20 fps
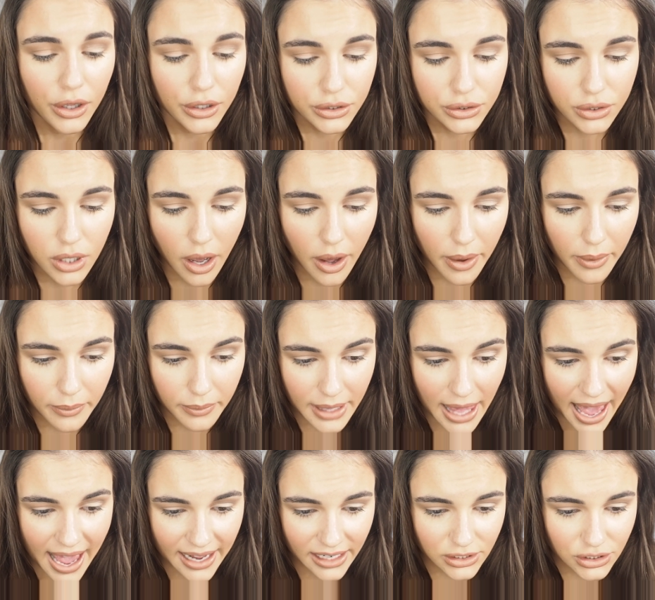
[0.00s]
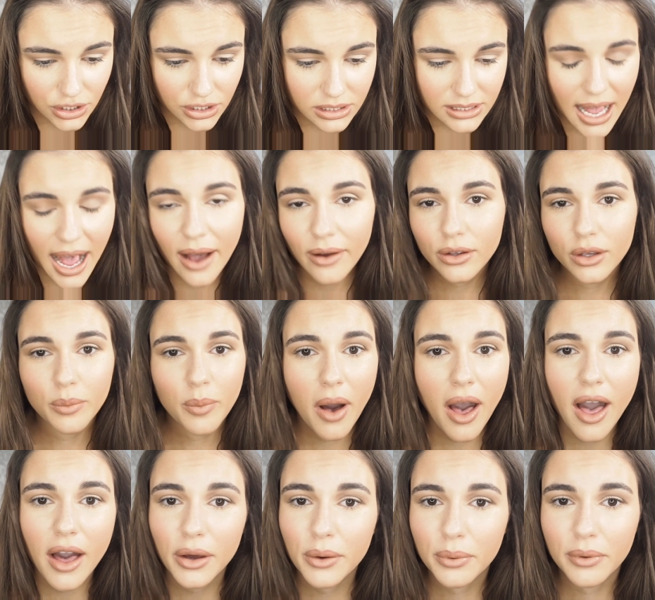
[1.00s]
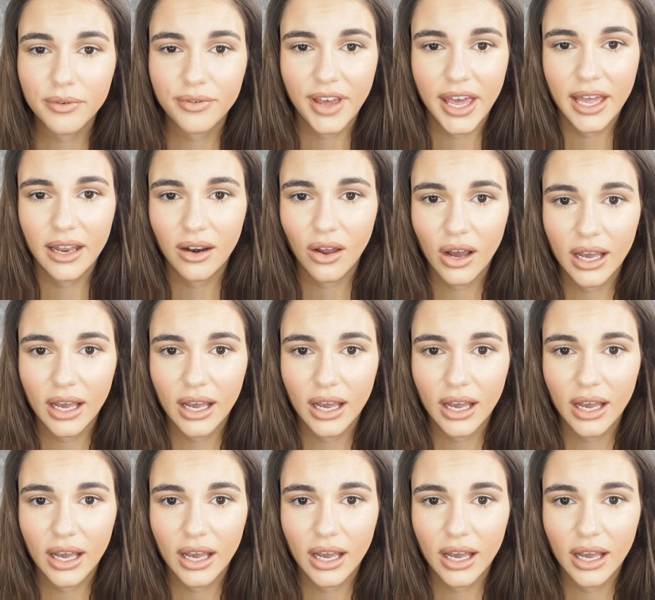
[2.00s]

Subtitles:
So yeah, it's just how you work with it.